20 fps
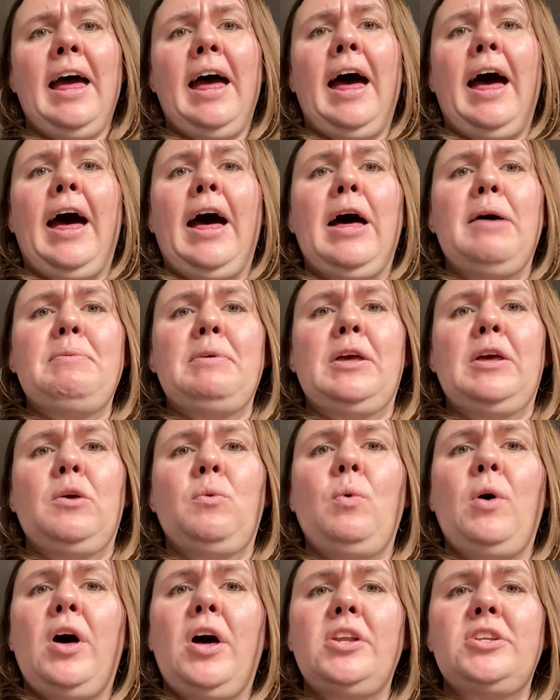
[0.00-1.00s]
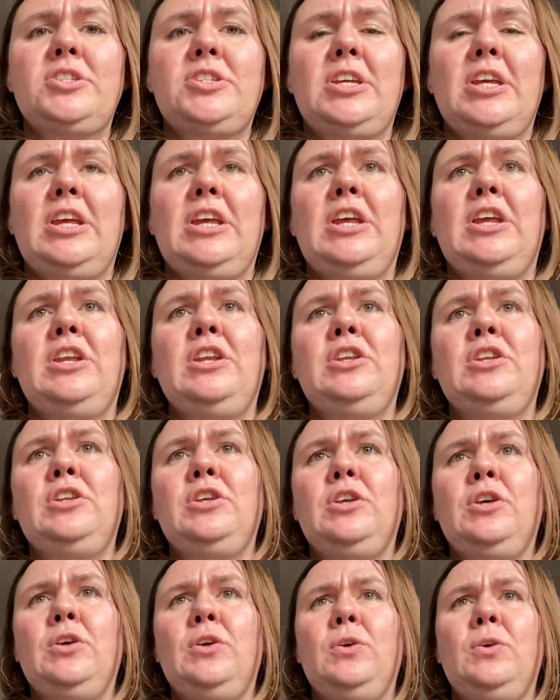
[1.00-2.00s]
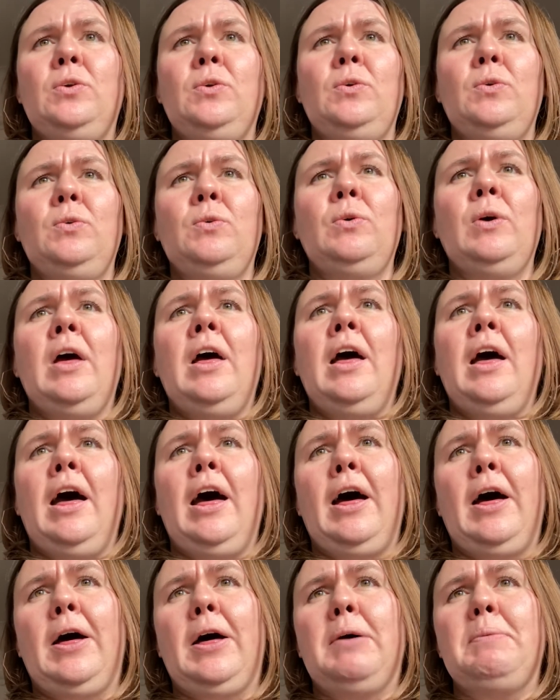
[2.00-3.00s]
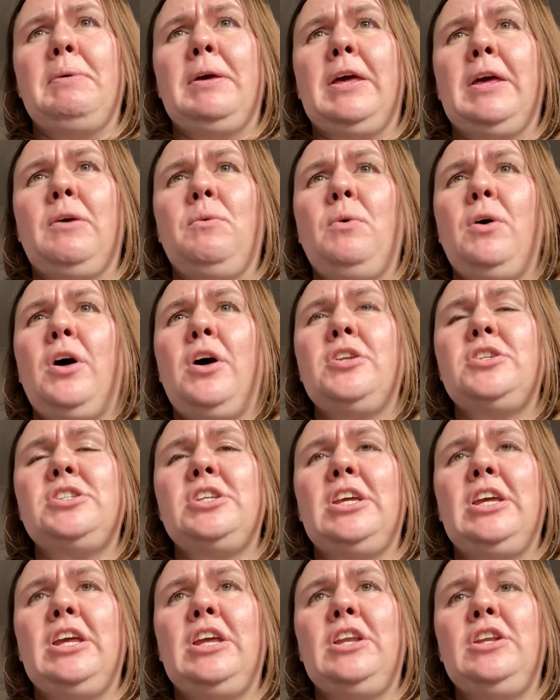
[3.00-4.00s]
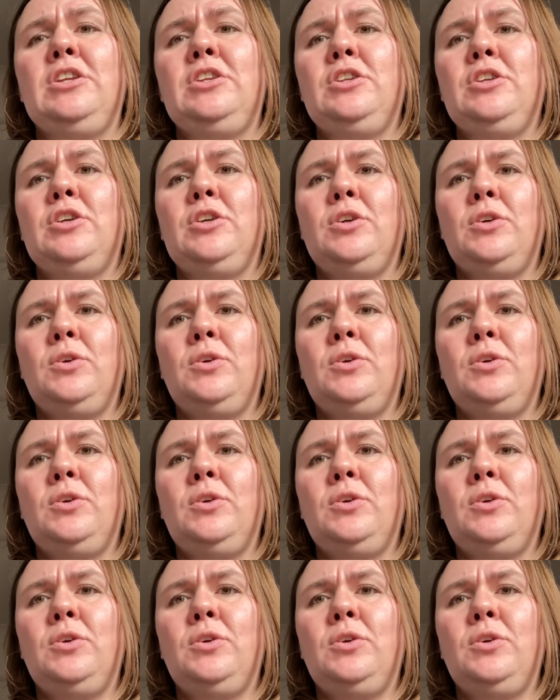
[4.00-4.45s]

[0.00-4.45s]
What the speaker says: I'll be watching you, I'll be watching you.